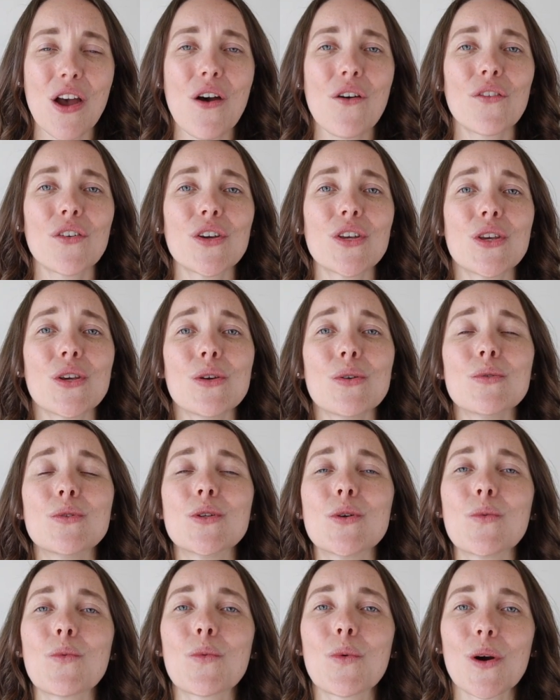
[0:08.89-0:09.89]
for you
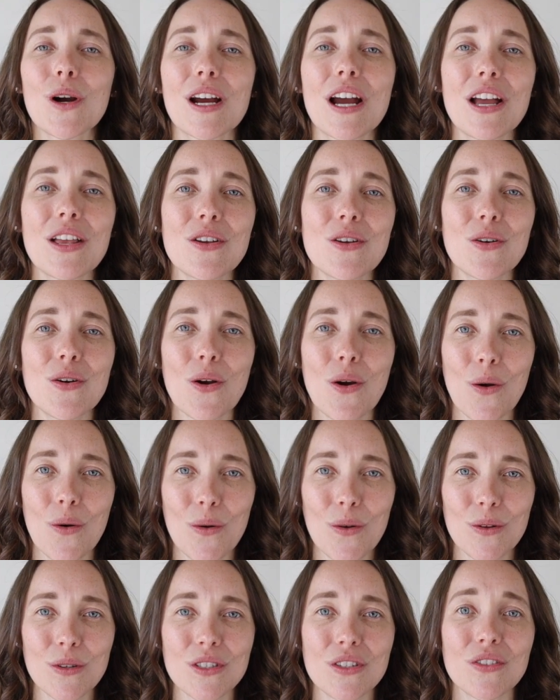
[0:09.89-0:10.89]
to work on your
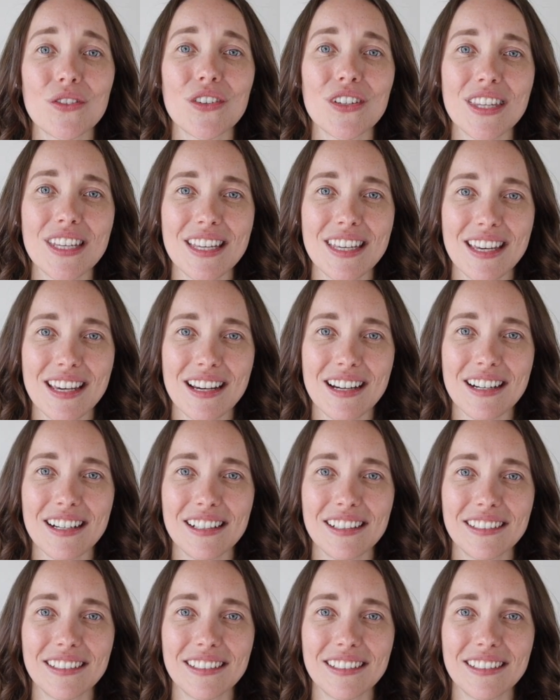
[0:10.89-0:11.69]
goals for the year.